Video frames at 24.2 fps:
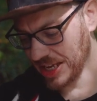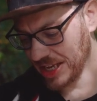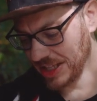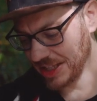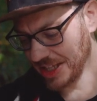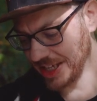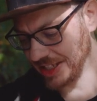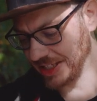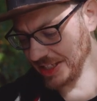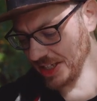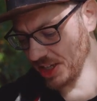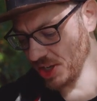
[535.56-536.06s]

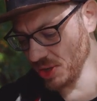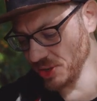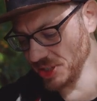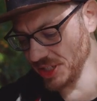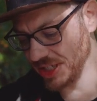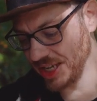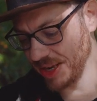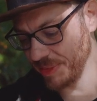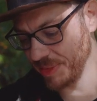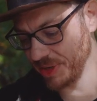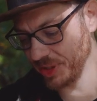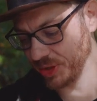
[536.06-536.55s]
They
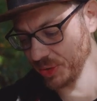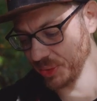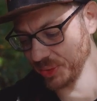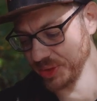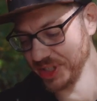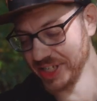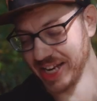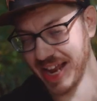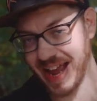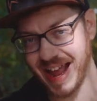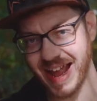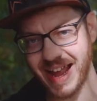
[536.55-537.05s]
saluted him and
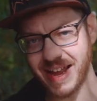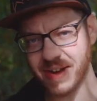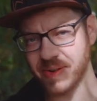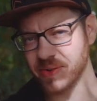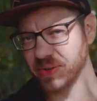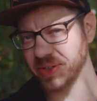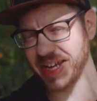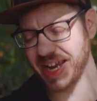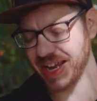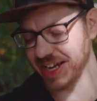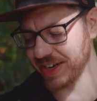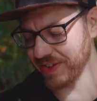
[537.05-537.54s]
taunted, "Hail,
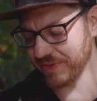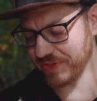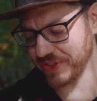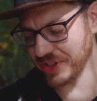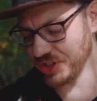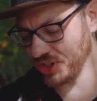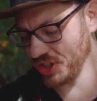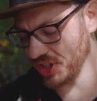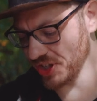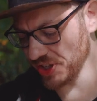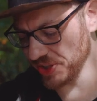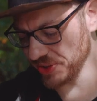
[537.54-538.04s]
King of the
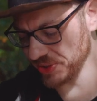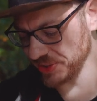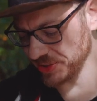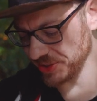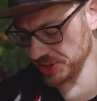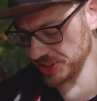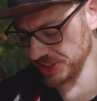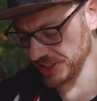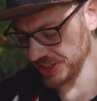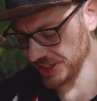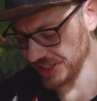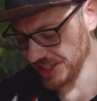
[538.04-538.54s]

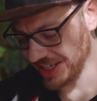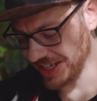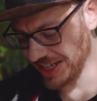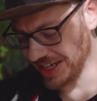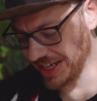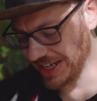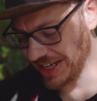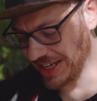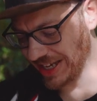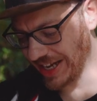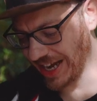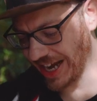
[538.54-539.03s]
Jews!"
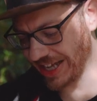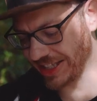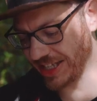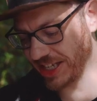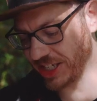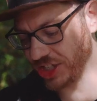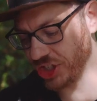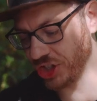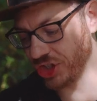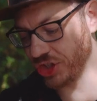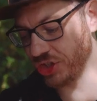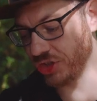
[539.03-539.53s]
And they
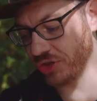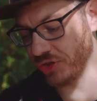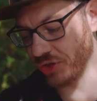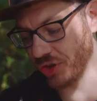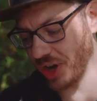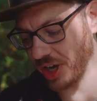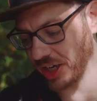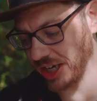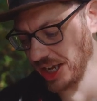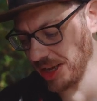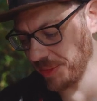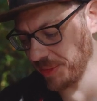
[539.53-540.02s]

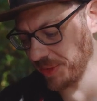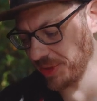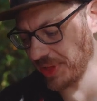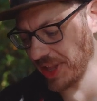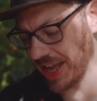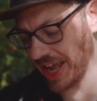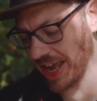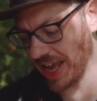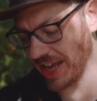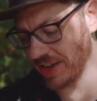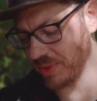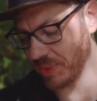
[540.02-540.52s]
struck him on
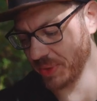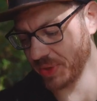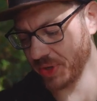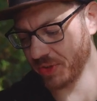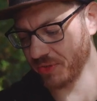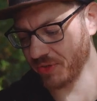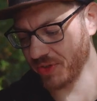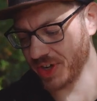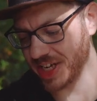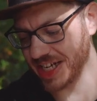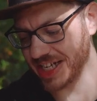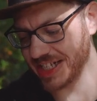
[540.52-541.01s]
the head with a
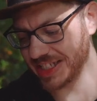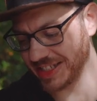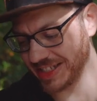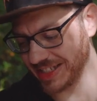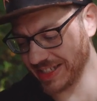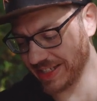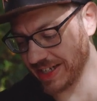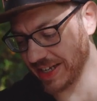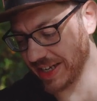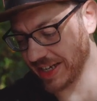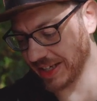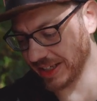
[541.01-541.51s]
reed
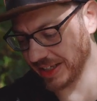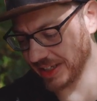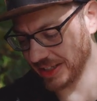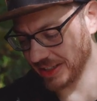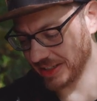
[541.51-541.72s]
stick,